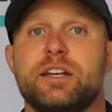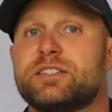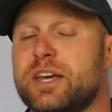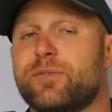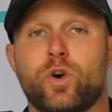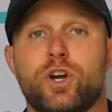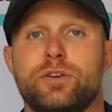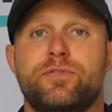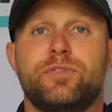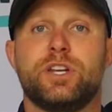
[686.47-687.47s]
See if we're a
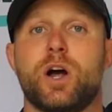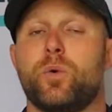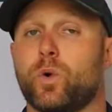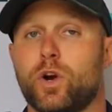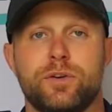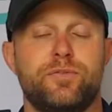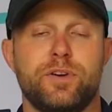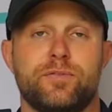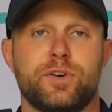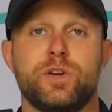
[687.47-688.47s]
good, we're a good
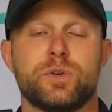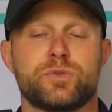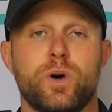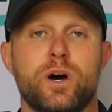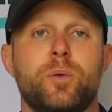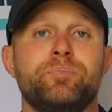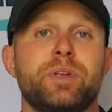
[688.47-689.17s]
fit for you as well,